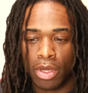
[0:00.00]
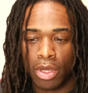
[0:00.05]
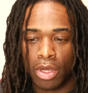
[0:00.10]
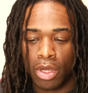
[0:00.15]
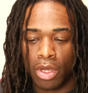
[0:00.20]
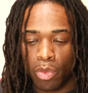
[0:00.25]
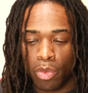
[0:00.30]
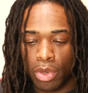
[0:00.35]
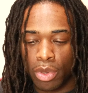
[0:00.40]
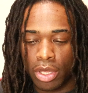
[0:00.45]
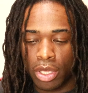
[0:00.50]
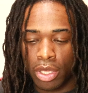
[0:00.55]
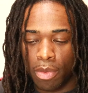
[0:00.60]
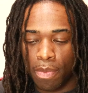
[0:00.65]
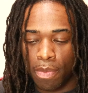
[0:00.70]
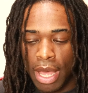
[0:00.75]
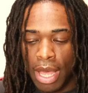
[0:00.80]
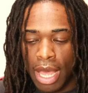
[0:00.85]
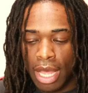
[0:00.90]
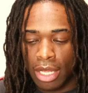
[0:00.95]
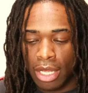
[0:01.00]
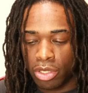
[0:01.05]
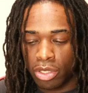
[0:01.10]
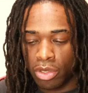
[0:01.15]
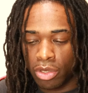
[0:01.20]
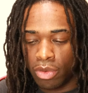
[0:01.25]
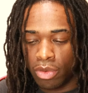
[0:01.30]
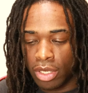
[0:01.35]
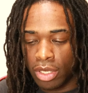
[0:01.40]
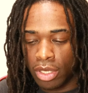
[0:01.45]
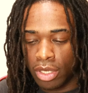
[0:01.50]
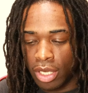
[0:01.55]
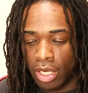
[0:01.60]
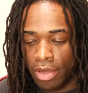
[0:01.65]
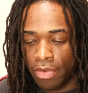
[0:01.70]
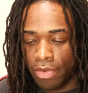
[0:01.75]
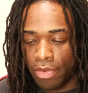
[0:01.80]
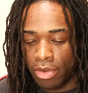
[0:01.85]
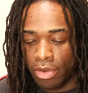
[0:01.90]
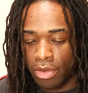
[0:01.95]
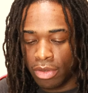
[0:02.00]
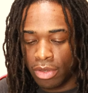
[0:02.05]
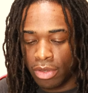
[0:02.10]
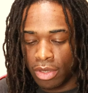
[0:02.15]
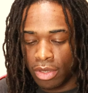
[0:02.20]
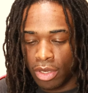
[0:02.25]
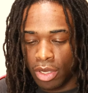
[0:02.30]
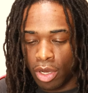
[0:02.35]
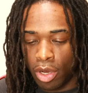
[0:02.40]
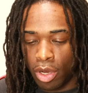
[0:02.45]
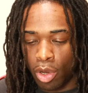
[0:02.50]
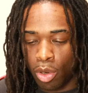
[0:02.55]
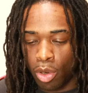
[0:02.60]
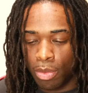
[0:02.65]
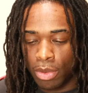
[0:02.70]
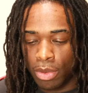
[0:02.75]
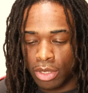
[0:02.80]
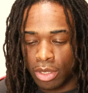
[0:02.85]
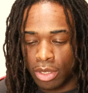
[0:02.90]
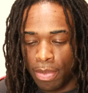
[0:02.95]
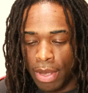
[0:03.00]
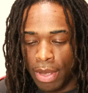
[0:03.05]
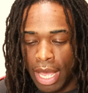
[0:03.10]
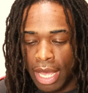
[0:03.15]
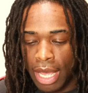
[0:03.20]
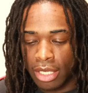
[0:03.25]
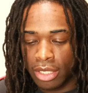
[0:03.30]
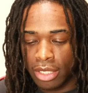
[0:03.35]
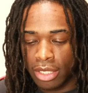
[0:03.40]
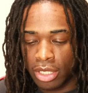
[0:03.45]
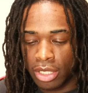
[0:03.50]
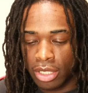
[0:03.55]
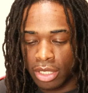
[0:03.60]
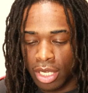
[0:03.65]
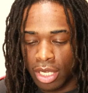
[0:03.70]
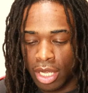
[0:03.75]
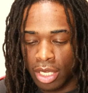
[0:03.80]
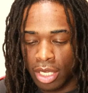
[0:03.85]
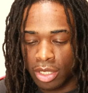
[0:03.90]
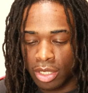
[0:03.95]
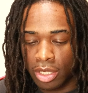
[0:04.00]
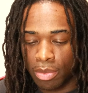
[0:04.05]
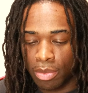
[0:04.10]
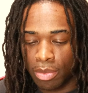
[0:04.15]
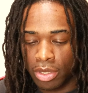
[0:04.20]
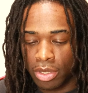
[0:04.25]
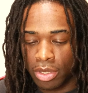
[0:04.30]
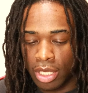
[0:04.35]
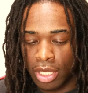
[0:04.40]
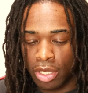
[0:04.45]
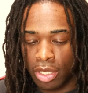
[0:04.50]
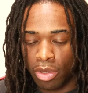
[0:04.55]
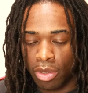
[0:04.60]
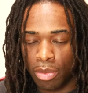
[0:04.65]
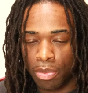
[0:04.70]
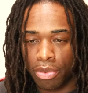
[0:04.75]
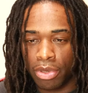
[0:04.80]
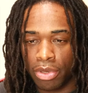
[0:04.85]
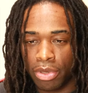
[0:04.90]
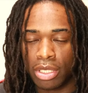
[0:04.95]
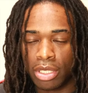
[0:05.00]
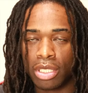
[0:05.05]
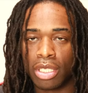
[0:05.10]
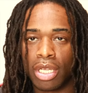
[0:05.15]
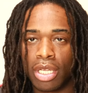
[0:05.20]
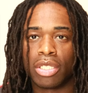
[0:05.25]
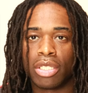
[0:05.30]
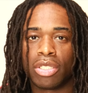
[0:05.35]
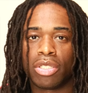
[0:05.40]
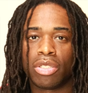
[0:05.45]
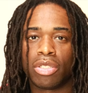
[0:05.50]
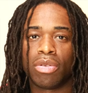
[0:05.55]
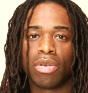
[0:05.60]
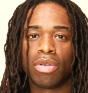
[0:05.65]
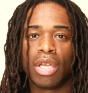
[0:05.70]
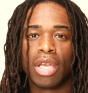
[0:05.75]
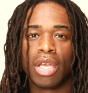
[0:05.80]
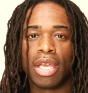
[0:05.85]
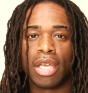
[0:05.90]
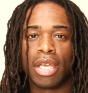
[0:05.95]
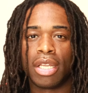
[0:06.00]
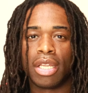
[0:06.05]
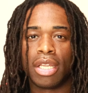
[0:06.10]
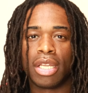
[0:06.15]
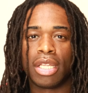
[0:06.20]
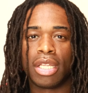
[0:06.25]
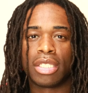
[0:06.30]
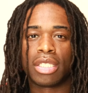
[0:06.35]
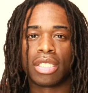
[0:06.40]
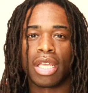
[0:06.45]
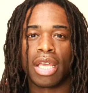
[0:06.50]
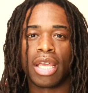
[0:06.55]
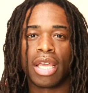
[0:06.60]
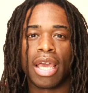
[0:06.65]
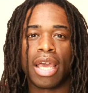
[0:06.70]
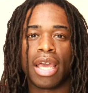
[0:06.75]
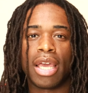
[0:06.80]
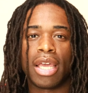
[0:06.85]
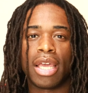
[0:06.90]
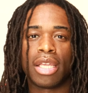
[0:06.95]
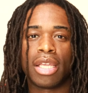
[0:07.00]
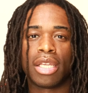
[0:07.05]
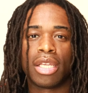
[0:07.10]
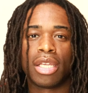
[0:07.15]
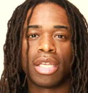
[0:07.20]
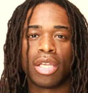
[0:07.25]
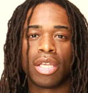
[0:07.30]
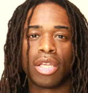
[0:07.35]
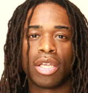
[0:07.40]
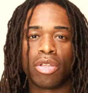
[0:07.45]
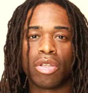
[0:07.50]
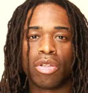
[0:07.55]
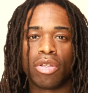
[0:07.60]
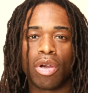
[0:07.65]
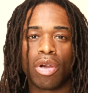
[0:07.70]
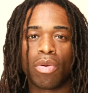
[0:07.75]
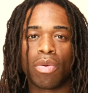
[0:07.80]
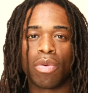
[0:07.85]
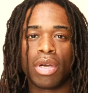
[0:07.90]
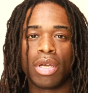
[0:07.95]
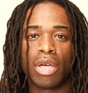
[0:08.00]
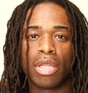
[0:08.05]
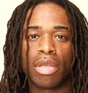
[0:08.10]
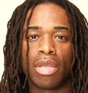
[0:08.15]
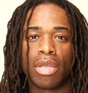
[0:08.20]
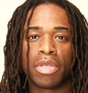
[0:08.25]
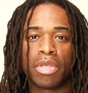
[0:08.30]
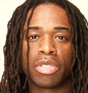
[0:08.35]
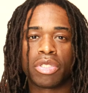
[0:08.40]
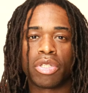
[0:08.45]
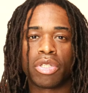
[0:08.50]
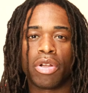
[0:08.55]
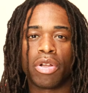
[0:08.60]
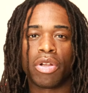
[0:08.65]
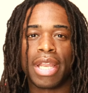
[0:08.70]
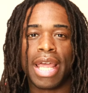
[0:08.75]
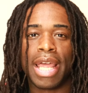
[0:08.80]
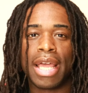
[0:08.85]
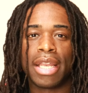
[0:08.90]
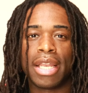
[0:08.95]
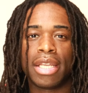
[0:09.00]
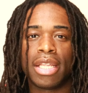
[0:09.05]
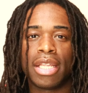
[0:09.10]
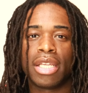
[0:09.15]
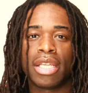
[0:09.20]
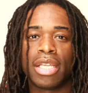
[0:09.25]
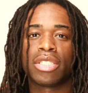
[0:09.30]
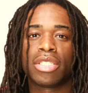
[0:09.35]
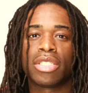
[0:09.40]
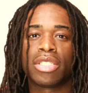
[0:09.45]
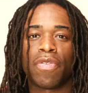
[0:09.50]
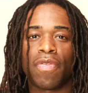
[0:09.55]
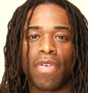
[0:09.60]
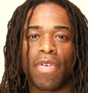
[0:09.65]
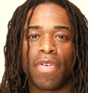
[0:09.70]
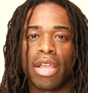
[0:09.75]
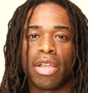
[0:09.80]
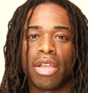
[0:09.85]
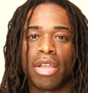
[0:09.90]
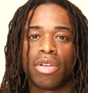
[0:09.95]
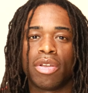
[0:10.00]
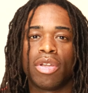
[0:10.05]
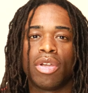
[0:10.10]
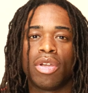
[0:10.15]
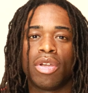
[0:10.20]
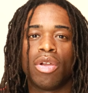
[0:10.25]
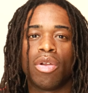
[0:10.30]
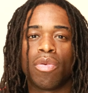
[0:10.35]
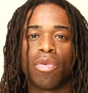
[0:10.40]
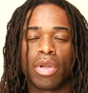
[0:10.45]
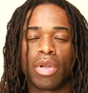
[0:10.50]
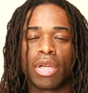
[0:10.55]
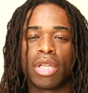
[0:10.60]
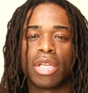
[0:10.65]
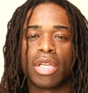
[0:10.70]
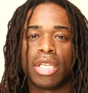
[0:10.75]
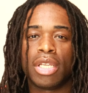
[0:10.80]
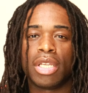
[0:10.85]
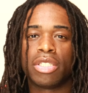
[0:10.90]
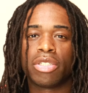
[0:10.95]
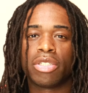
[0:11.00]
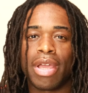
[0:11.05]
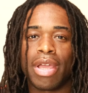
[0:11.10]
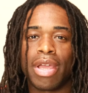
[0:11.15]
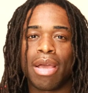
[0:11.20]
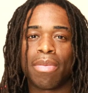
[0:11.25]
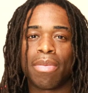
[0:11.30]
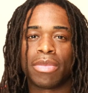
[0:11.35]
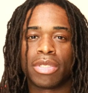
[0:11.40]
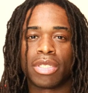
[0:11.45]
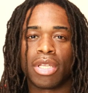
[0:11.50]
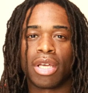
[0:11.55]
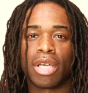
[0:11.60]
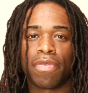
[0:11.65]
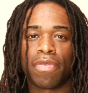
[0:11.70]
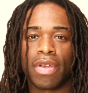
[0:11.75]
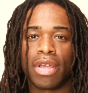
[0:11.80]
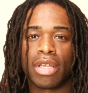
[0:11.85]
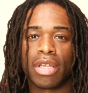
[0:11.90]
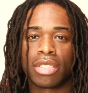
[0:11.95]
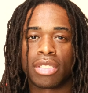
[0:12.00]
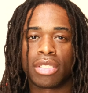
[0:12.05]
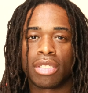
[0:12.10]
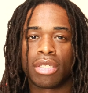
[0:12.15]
with your batch so you can deliver a whole bunch of packages to customers that don't appreciate you, and then they say, hey. You know what, Mr. Hernandez, you're fired we're gonna need your Amazon vest.